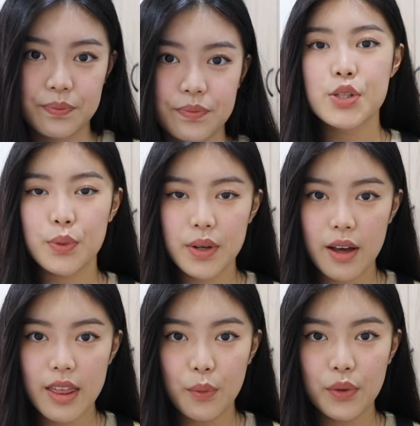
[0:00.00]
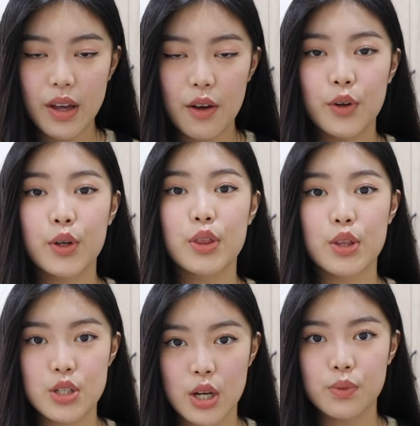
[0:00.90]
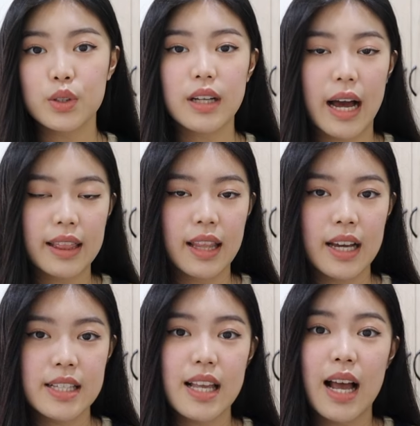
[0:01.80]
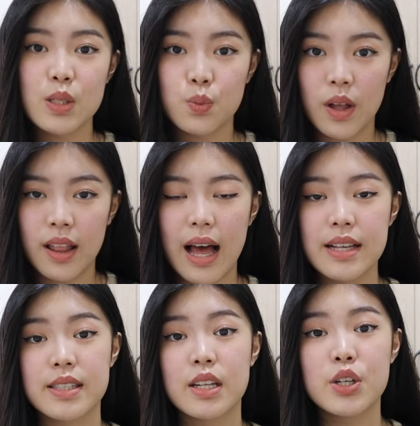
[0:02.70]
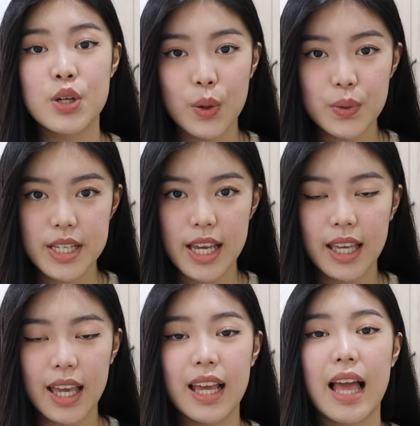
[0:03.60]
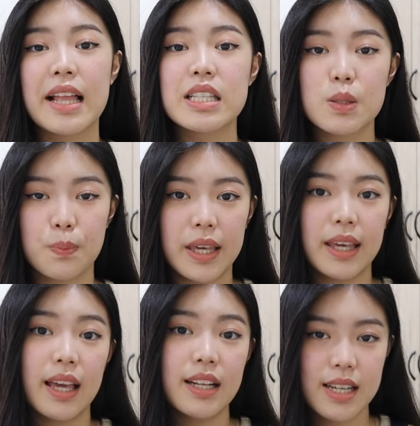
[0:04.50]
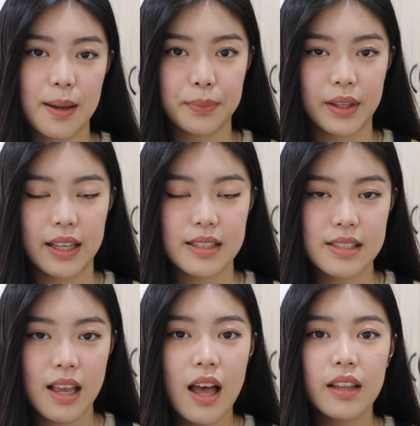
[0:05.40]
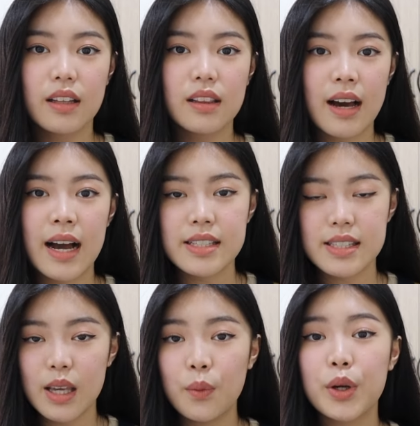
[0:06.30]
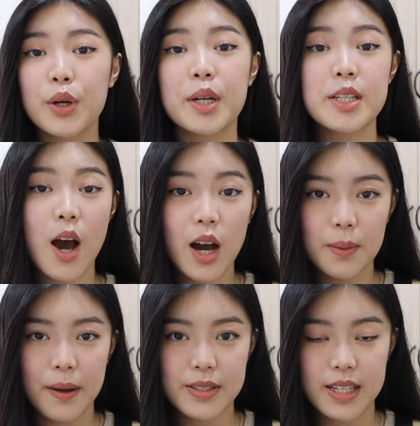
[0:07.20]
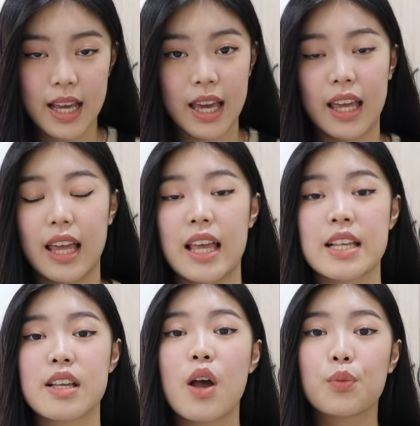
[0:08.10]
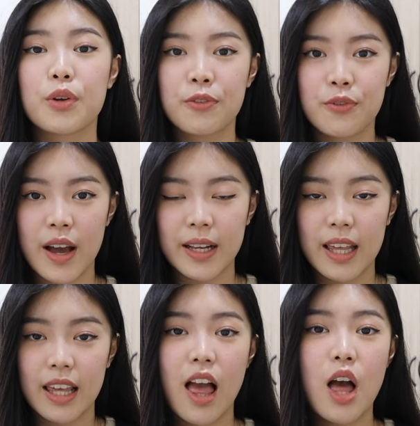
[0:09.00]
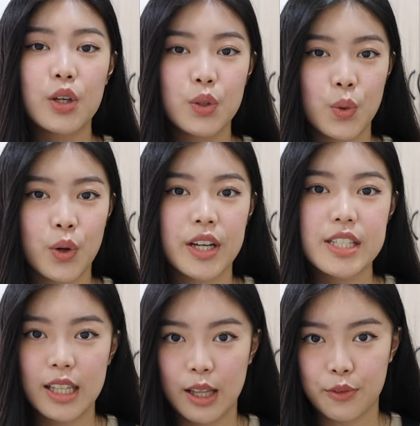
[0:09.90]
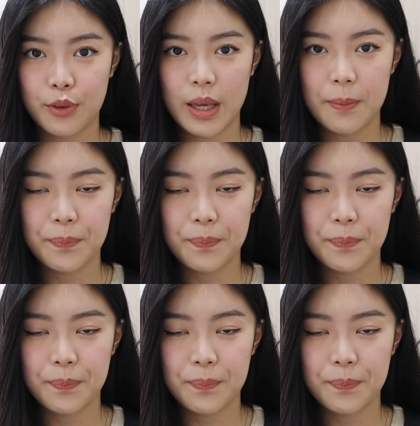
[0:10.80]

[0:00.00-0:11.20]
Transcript: So now that we've covered the general guidelines as well as the note-taking and speaking templates, the last thing we're to talk about today is refining your delivery.